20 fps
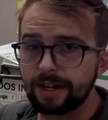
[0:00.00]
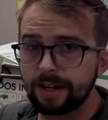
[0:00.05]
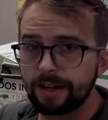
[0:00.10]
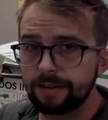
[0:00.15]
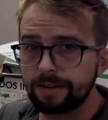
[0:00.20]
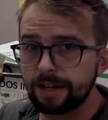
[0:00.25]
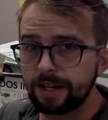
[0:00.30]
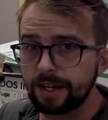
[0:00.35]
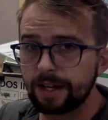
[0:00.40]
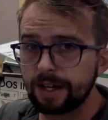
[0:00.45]

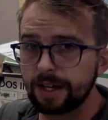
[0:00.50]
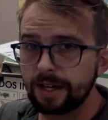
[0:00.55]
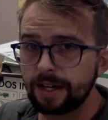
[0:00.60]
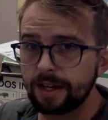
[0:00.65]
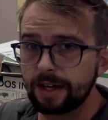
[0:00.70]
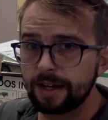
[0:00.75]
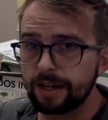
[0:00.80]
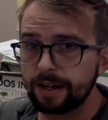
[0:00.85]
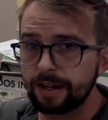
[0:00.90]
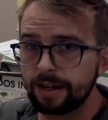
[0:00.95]
abeja,
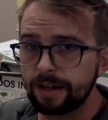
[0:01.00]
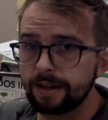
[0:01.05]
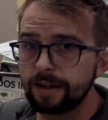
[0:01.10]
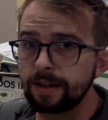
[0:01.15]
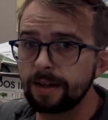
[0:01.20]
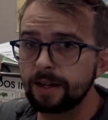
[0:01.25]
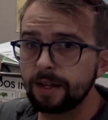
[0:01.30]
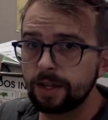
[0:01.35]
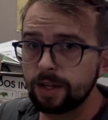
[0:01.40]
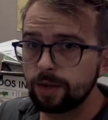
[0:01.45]

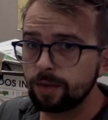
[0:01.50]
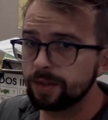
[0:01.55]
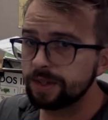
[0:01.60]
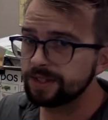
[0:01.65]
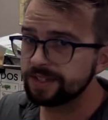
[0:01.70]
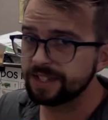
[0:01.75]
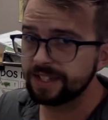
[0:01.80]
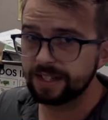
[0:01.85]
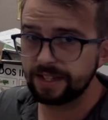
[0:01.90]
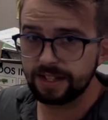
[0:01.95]
you can
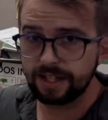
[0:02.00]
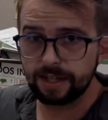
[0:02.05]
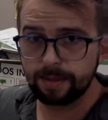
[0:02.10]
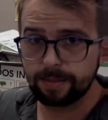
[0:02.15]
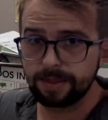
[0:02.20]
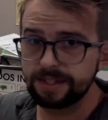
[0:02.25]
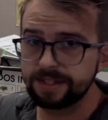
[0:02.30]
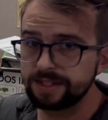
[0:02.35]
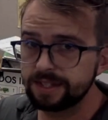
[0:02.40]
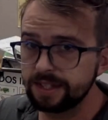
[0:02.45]
sing the
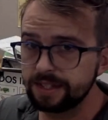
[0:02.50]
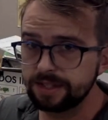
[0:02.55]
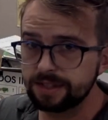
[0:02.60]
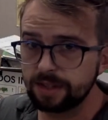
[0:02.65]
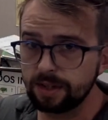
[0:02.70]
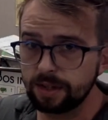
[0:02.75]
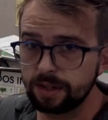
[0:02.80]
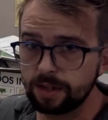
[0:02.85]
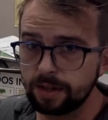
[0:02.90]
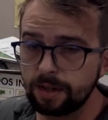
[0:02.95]
ABC
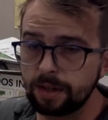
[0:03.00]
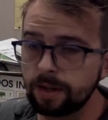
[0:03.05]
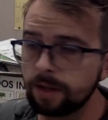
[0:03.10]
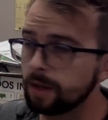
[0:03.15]
song.